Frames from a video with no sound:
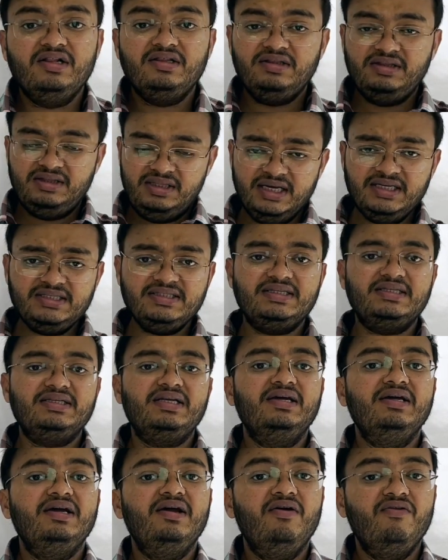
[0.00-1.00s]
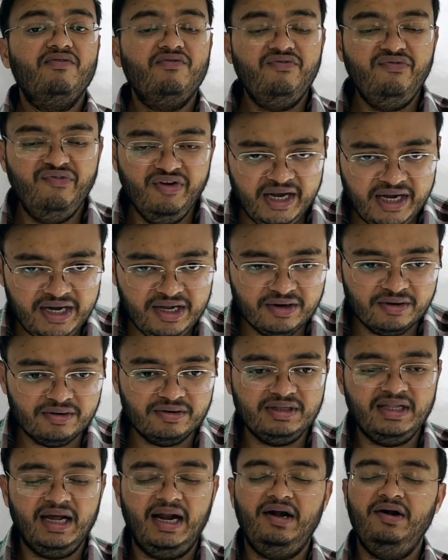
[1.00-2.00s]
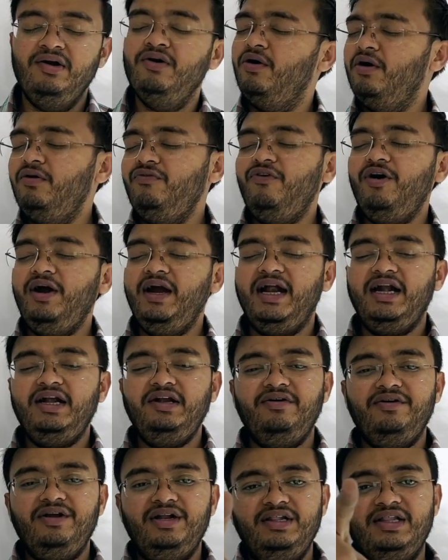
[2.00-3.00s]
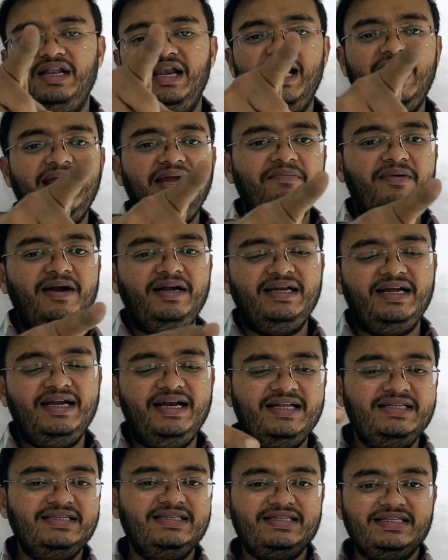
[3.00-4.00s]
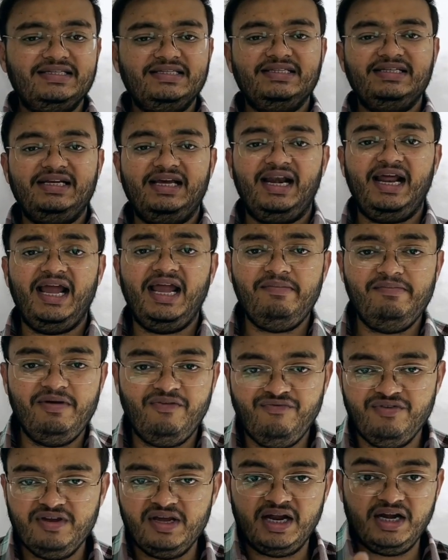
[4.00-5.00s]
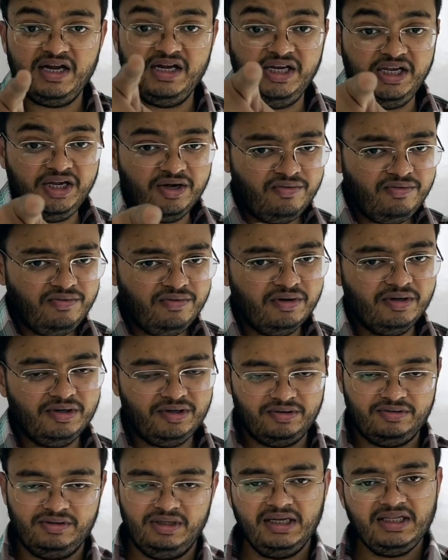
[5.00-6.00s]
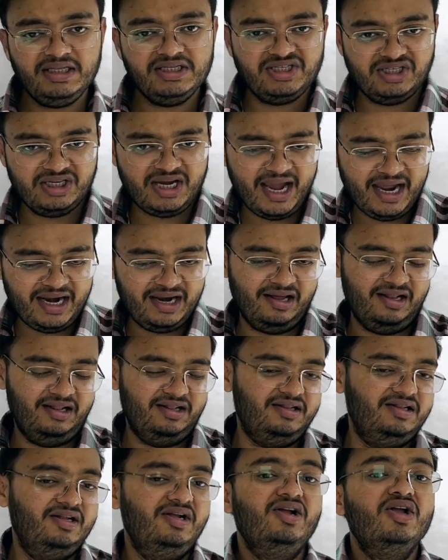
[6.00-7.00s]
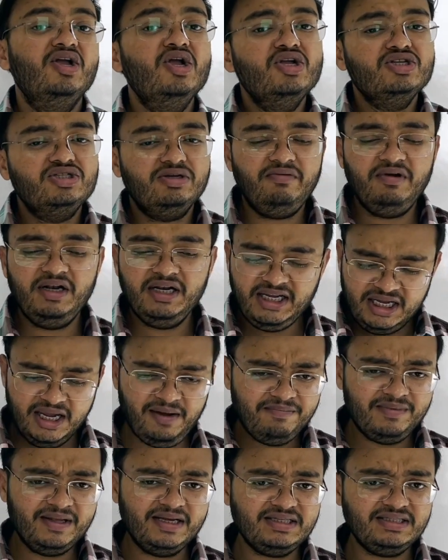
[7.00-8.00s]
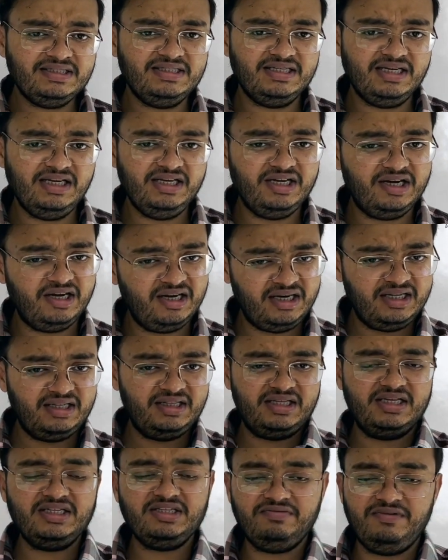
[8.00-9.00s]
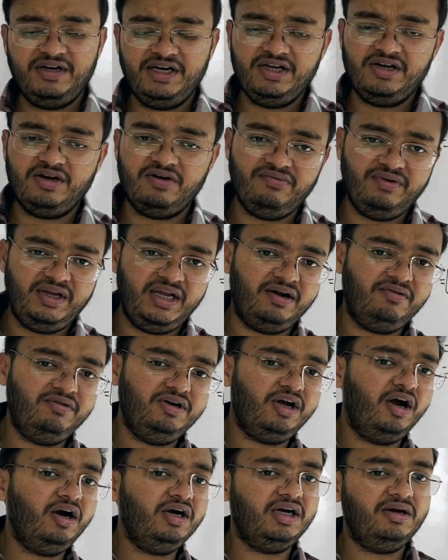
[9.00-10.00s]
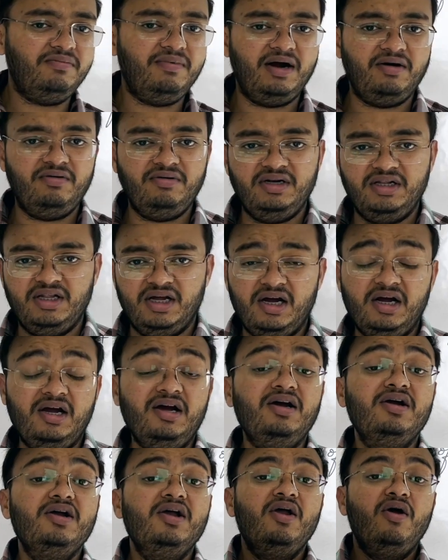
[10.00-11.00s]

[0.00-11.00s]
this video, then don't forget to hit the like button and subscribe if you are new to the channel. So we'll keep this till here. In this video we have talked about the